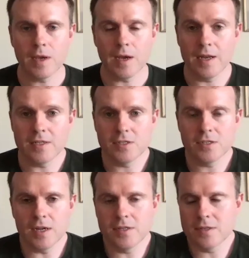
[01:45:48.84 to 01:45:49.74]
and it's
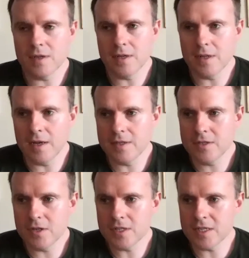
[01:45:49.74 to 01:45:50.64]
it's it's
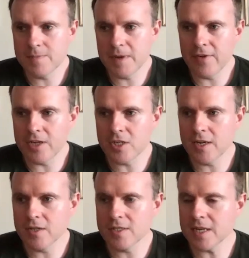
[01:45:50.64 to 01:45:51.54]
just
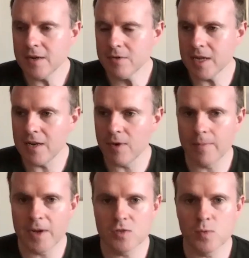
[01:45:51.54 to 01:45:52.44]
experientially unsound anyway,
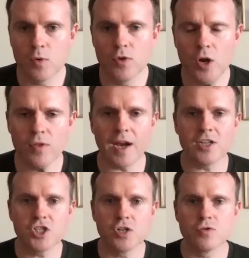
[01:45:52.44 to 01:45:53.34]
because we all know that
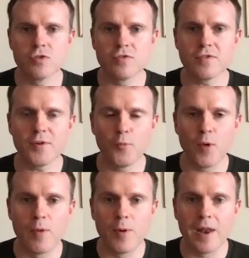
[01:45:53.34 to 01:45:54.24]
as children,
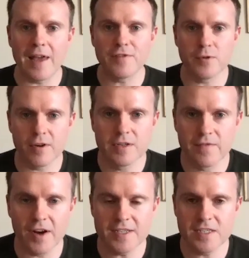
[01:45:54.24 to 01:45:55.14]
when we were left to our own
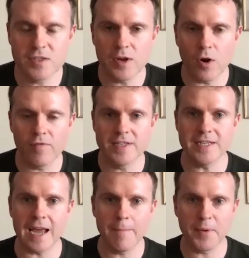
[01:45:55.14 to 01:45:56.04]
devices, we often
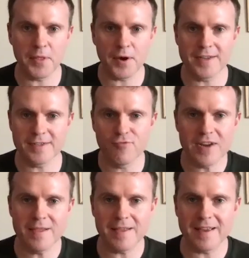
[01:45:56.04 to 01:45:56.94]
did empathize and
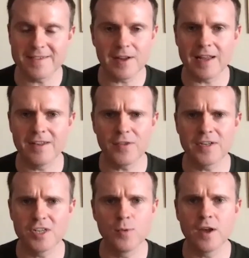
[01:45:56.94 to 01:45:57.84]
read things that had nothing
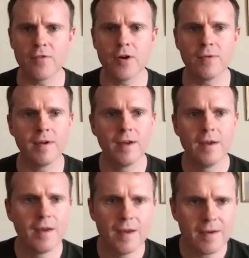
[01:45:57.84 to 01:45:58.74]
to do with our own.
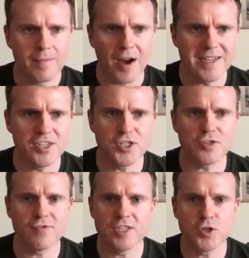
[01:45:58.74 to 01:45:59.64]
I didn't
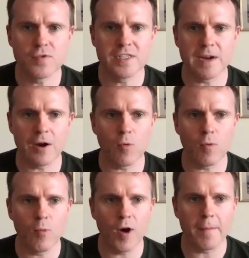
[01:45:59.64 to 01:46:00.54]
just read stories about
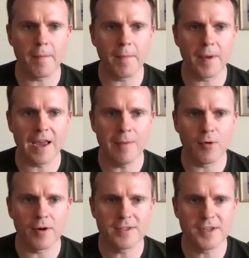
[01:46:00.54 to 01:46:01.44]
white gay
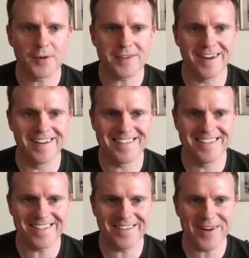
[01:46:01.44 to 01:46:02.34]
boys. You know, it's not it's
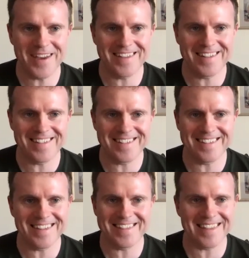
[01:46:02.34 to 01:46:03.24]
not the way that
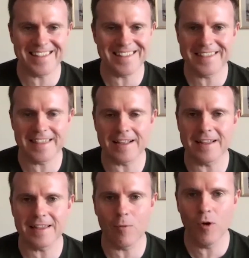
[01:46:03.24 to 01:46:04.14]
that that, that